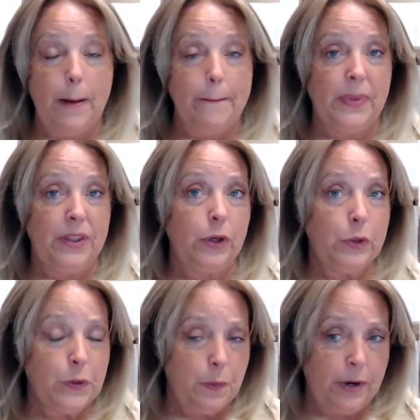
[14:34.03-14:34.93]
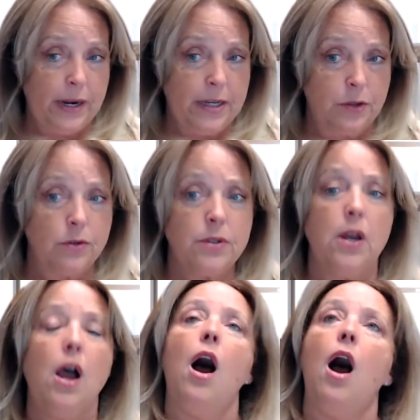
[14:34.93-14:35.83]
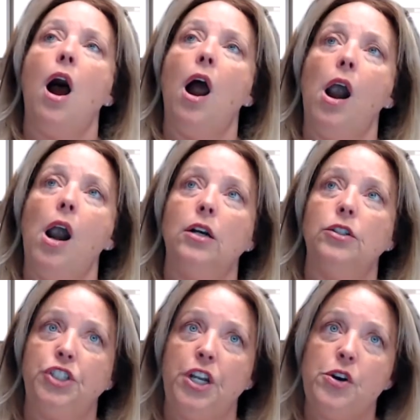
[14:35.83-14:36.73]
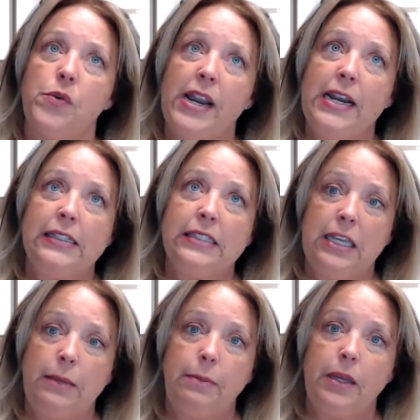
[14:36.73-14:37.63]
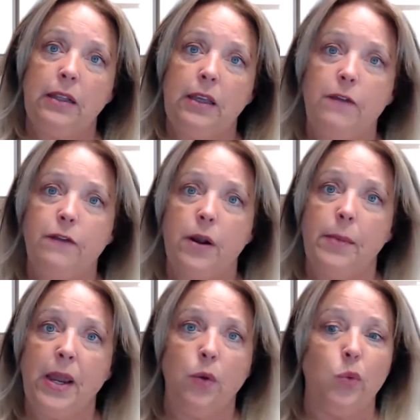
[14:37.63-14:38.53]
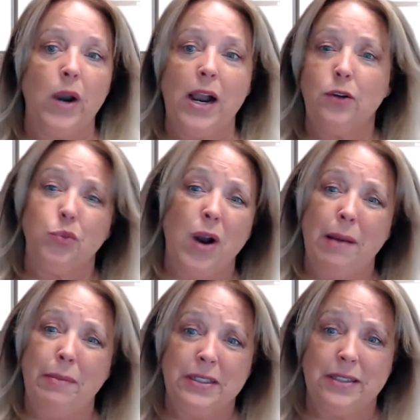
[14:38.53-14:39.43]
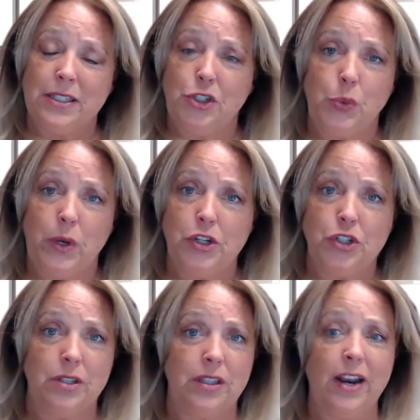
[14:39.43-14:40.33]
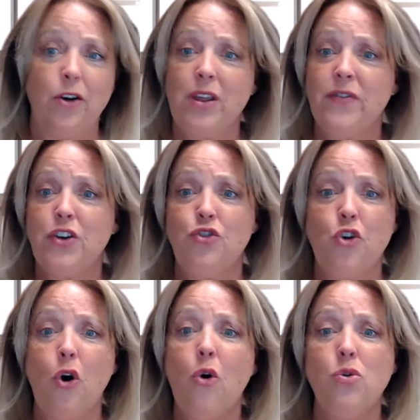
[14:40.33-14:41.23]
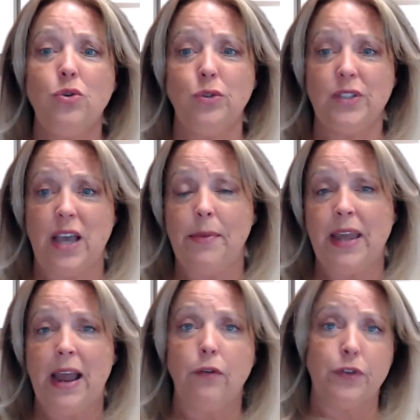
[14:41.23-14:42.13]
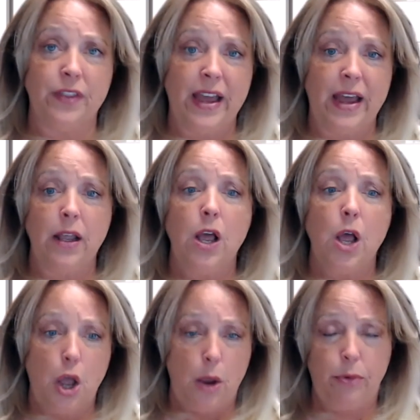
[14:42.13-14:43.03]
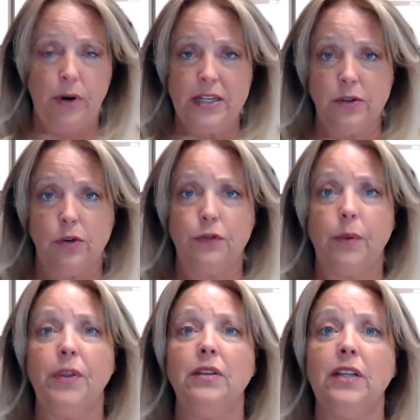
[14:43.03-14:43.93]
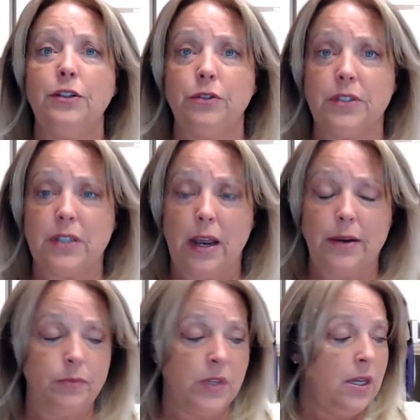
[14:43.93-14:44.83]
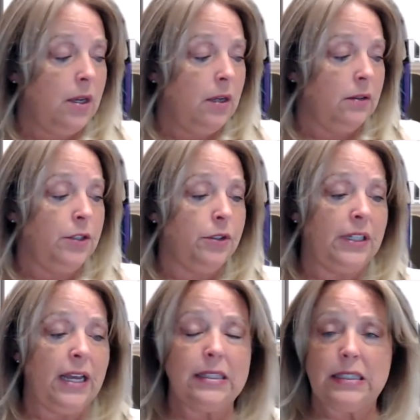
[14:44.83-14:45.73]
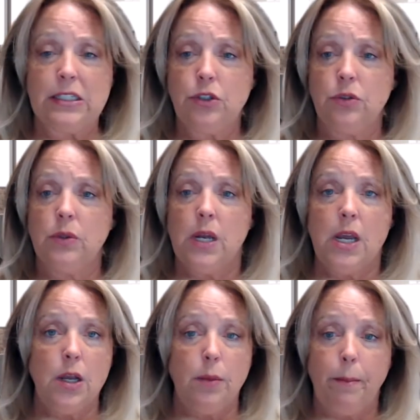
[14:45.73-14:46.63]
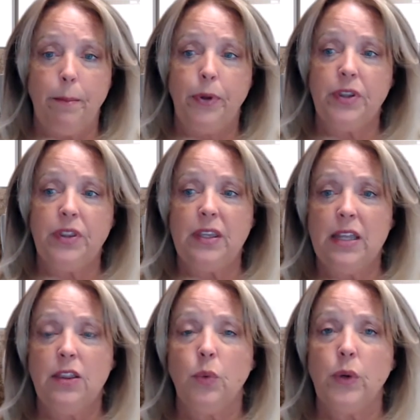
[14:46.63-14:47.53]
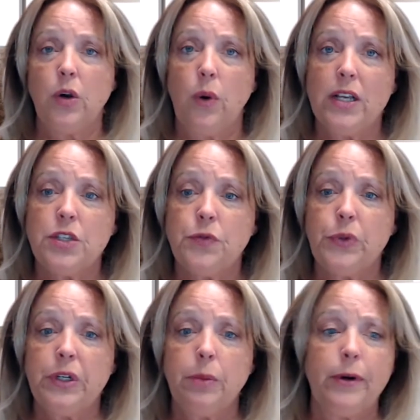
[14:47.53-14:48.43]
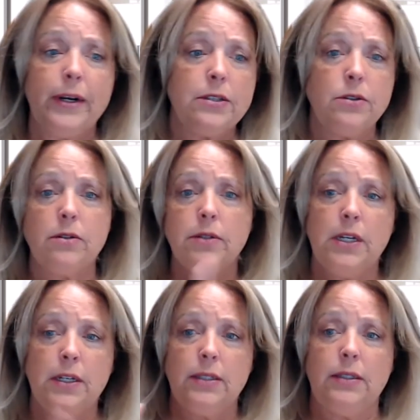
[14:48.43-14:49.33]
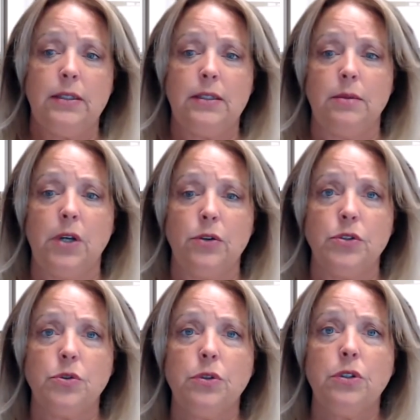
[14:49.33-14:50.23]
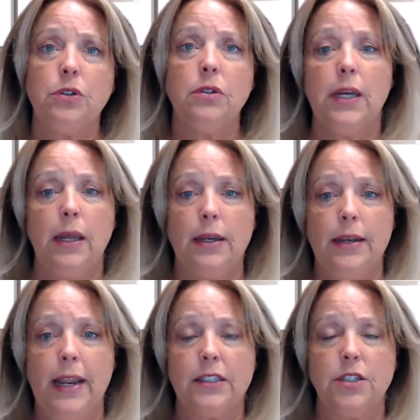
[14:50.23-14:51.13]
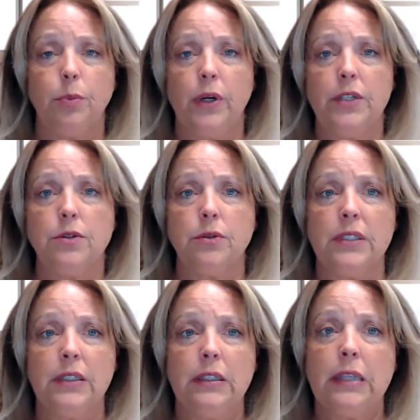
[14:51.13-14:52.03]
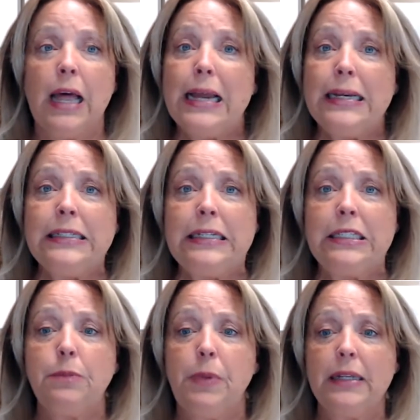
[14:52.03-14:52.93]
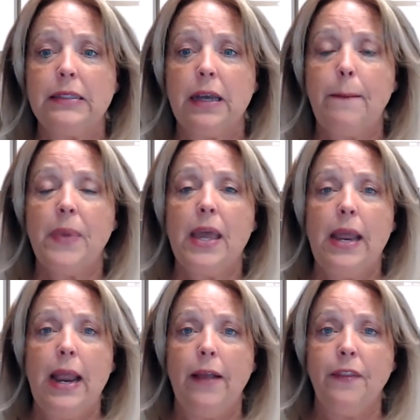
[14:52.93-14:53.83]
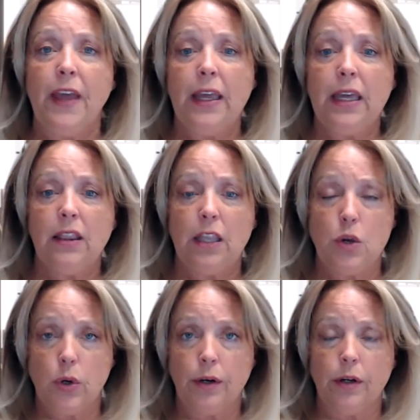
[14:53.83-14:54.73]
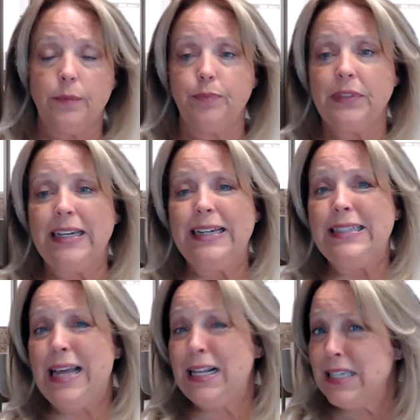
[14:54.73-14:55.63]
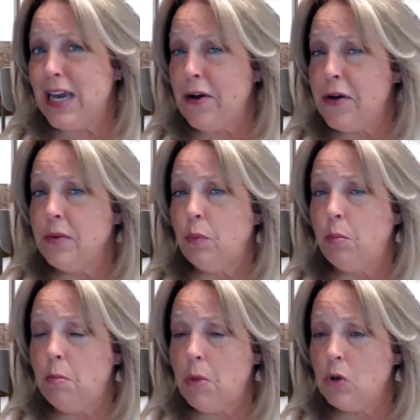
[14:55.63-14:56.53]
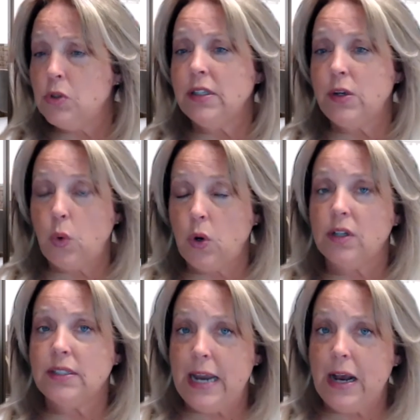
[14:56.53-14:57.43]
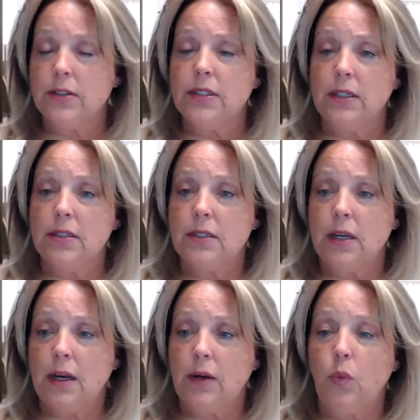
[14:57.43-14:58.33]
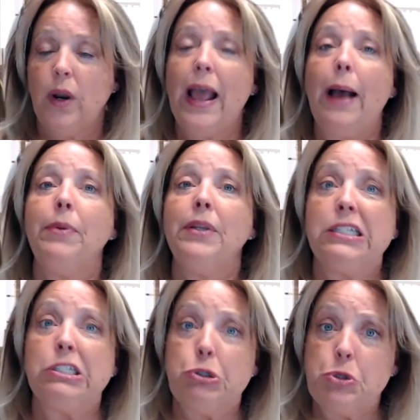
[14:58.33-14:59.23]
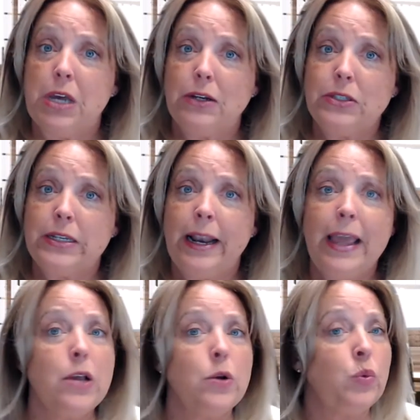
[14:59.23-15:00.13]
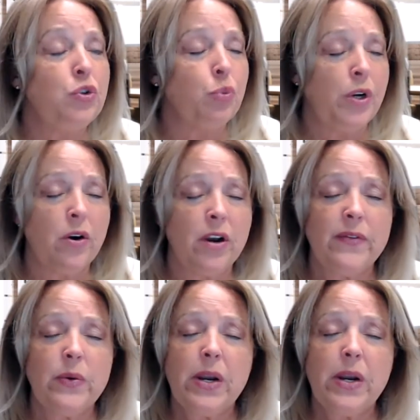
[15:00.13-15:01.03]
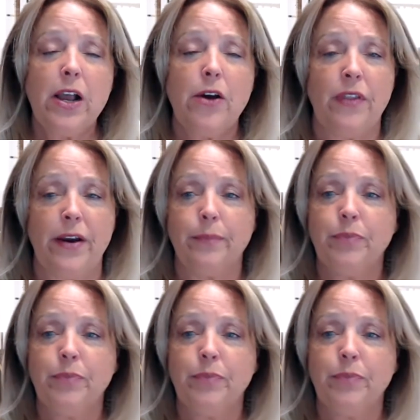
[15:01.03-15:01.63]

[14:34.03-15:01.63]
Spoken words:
But those appraisers are generated typically from a round robin situation. They don't even know who's coming out for that appraisal from the lender side. Lender gets to put in the request for an appraisal. system goes through, next appraiser in the line gets picked up, and they get the order. And that's how it mostly works now since what happened in 2008, which we don't even want to go there.